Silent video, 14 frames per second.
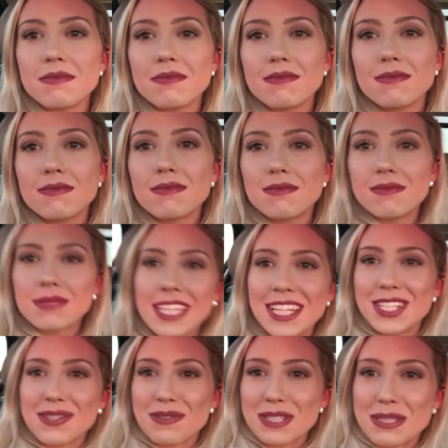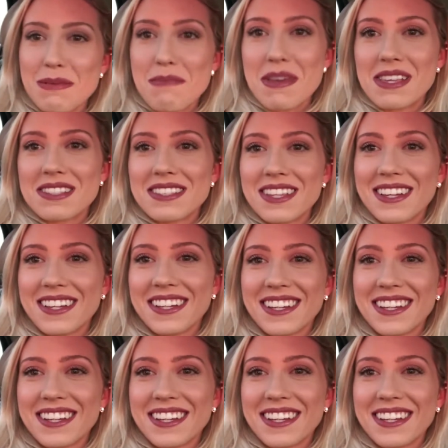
donut holes. He just wants to be basic.